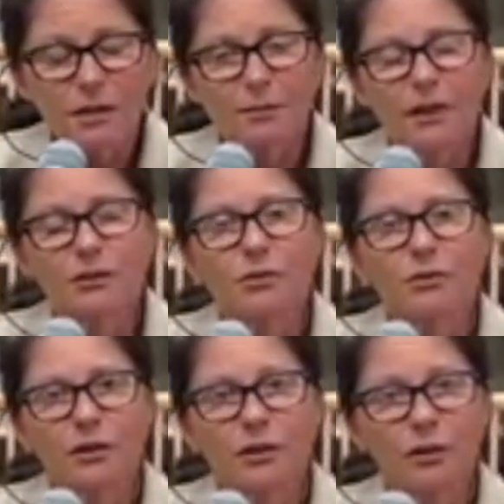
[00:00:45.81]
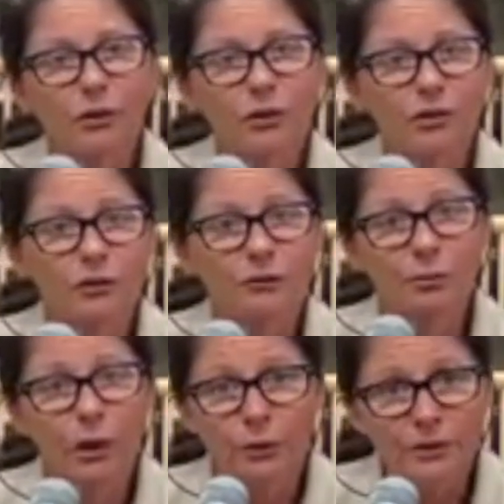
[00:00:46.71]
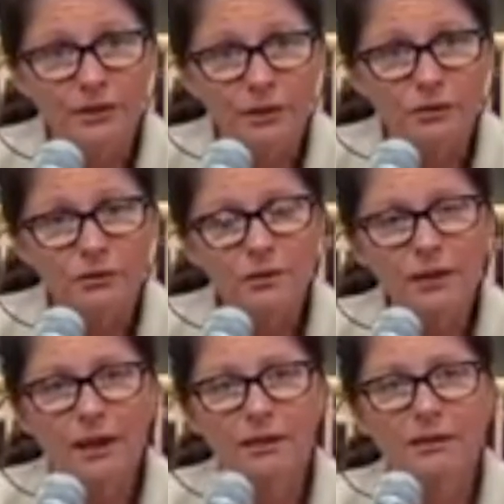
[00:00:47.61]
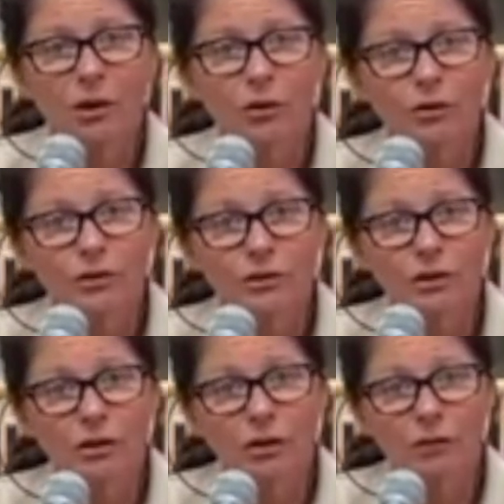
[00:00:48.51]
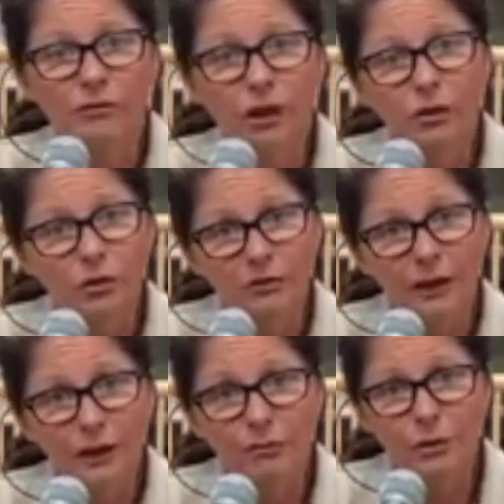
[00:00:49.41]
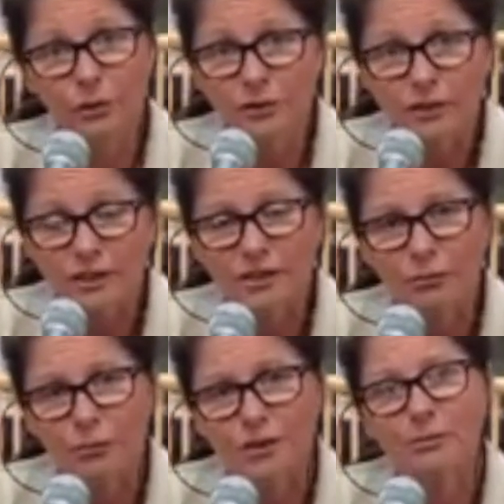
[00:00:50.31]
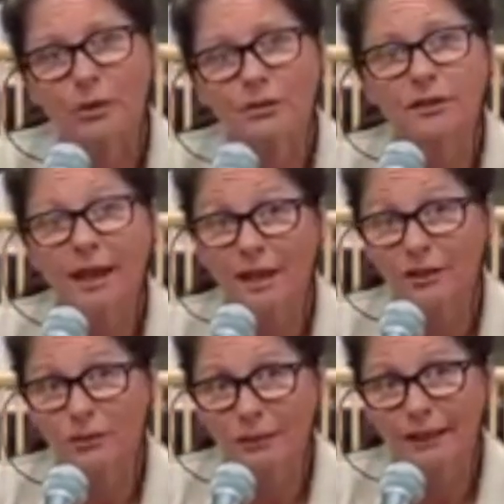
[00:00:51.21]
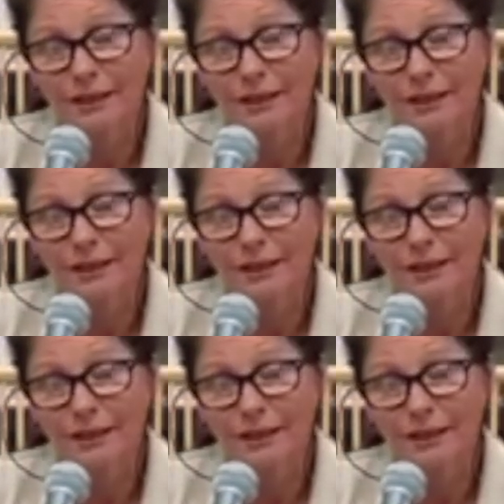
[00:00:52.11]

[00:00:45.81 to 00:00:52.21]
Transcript: but it's also the origin of bone cells, and it's the origin of a lot of our immune system response, actually.